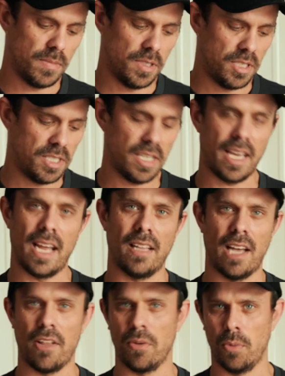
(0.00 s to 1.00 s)
just to kind of
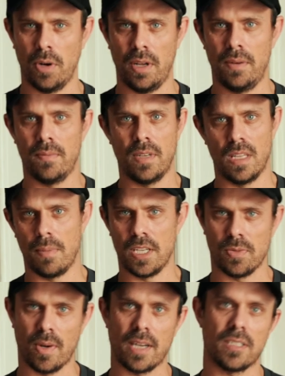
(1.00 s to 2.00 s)
allow the wood and the
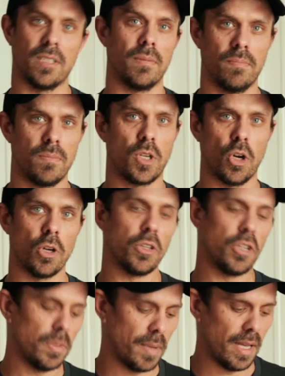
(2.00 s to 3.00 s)
beeswax to cure a
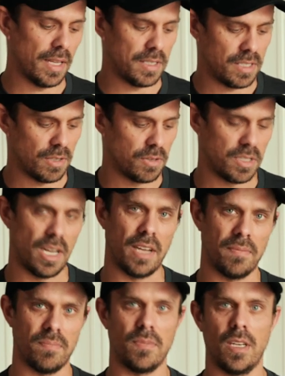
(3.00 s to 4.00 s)
little bit so there's not,
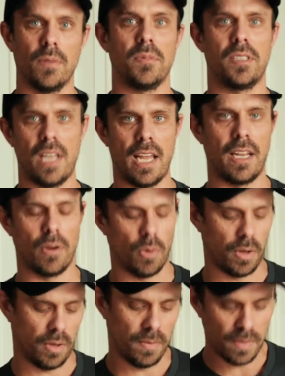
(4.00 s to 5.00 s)
standing
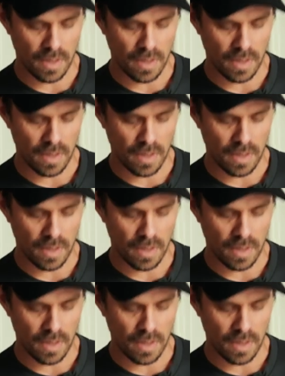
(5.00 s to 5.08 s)
oil.